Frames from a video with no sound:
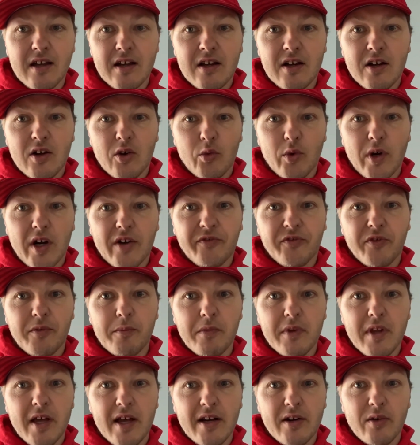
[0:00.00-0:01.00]
Rick from
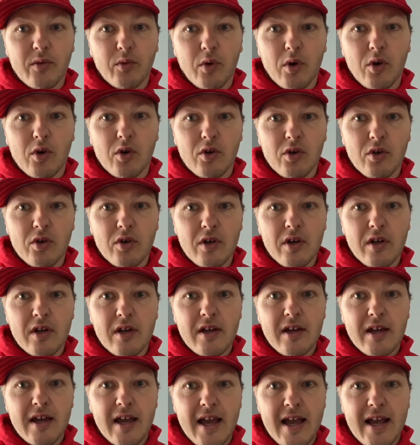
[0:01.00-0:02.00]
Let It Roll
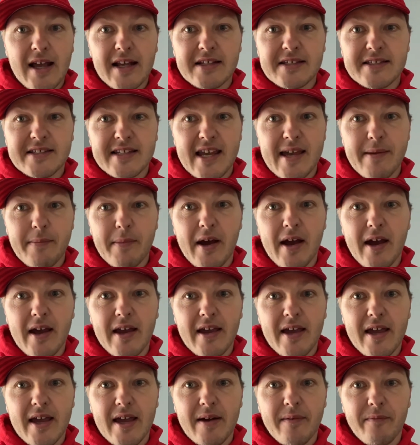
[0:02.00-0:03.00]
and Sam I
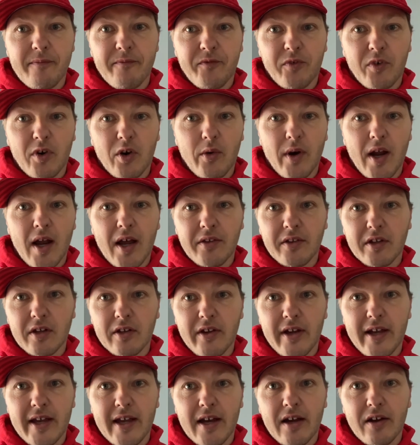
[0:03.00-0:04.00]
Am for Around the
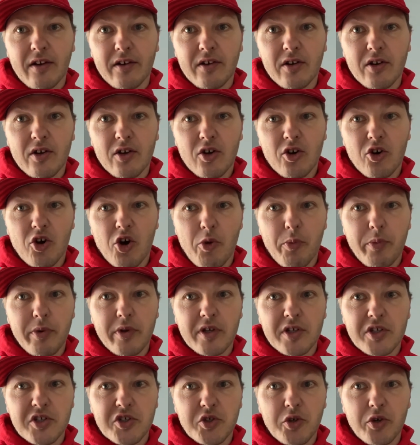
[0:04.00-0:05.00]
Layout. Hope you
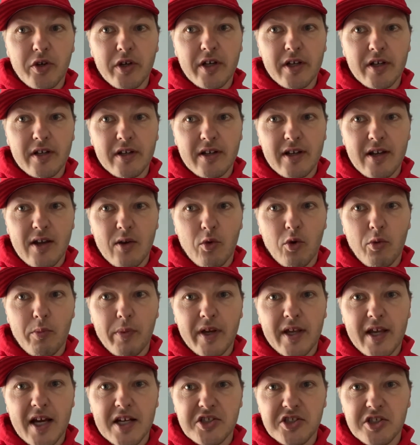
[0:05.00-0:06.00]
enjoy it, and we'll be
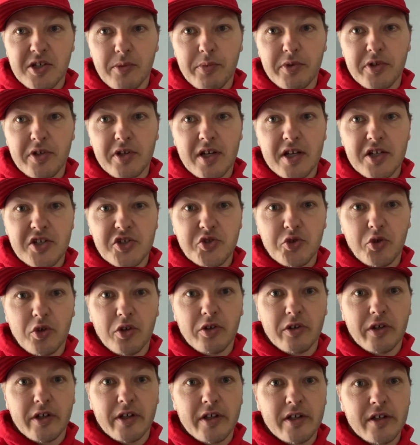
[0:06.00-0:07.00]
catching up with you guys
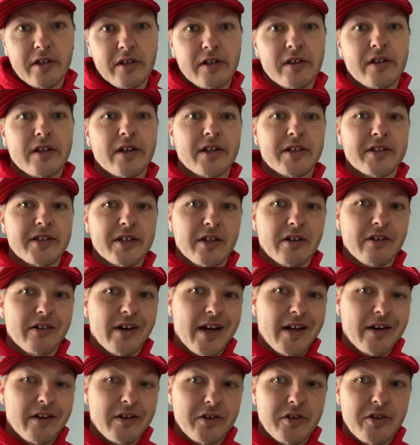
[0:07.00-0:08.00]
shortly. Until
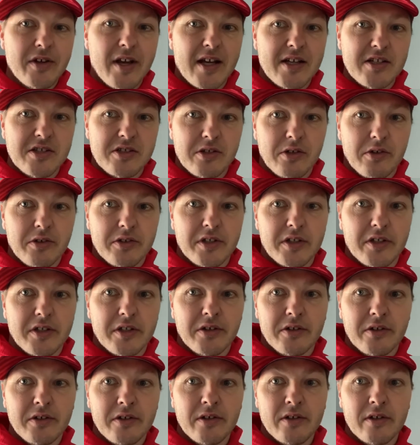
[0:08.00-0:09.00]
later, you guys know what to do.
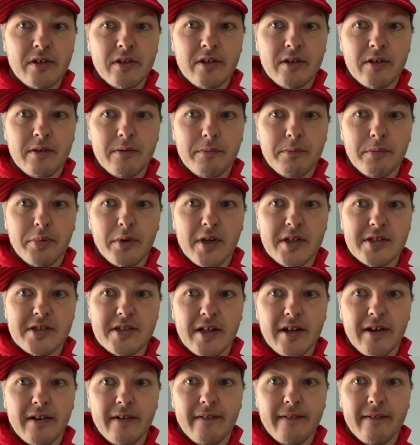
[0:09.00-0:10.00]
Press
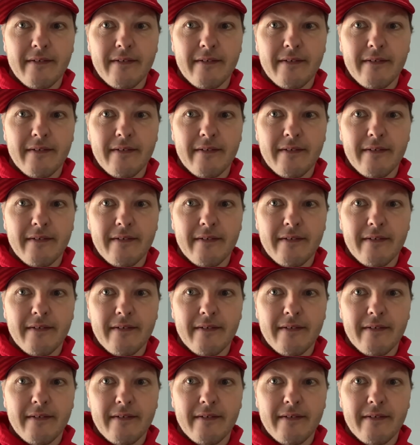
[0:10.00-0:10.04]
out.